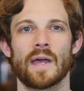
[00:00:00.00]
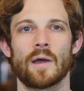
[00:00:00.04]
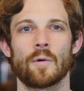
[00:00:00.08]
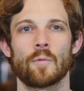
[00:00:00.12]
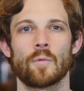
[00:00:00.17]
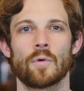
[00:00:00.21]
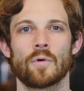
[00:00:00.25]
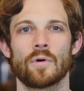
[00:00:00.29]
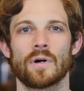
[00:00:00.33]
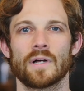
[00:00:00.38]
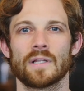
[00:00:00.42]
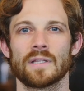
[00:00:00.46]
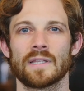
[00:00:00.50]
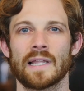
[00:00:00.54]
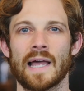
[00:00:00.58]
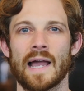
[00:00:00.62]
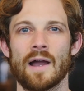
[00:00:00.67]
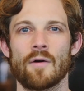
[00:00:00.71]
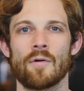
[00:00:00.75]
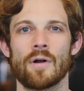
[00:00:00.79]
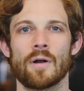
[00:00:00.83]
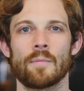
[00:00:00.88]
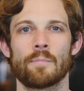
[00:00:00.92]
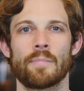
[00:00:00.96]
that will
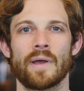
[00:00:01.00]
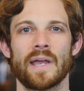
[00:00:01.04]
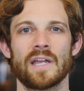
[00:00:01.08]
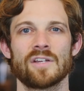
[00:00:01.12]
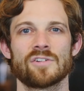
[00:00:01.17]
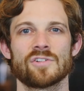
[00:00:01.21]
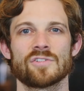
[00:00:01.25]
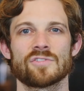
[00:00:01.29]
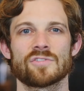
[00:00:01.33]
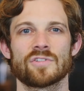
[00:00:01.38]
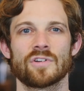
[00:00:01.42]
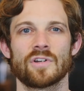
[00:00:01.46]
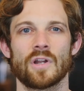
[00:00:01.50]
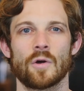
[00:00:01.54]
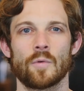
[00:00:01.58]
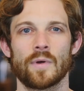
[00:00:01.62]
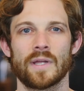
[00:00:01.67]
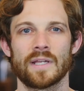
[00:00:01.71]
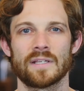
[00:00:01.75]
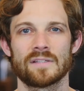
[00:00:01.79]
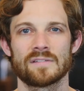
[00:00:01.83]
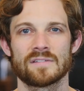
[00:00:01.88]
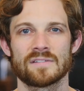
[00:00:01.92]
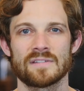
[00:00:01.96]
allow our patients to know
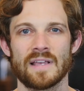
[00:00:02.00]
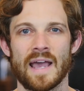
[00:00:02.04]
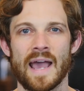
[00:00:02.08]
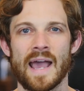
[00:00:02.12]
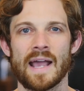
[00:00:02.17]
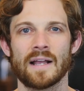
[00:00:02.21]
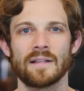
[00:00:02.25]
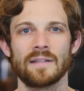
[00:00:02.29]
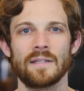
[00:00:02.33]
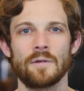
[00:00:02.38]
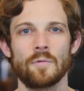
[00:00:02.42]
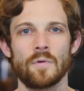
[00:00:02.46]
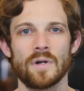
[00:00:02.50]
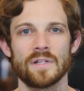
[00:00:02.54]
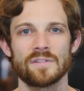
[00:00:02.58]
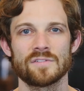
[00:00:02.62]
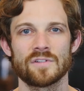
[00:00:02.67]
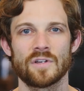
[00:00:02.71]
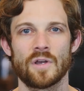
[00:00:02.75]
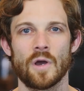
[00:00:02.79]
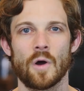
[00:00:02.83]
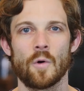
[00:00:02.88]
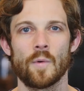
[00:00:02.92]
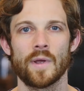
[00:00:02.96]
exactly
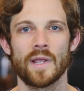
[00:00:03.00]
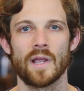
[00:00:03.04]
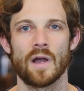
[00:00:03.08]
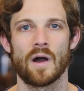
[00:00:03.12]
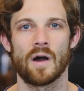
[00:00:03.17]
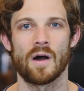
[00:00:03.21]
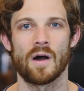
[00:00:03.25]
what's going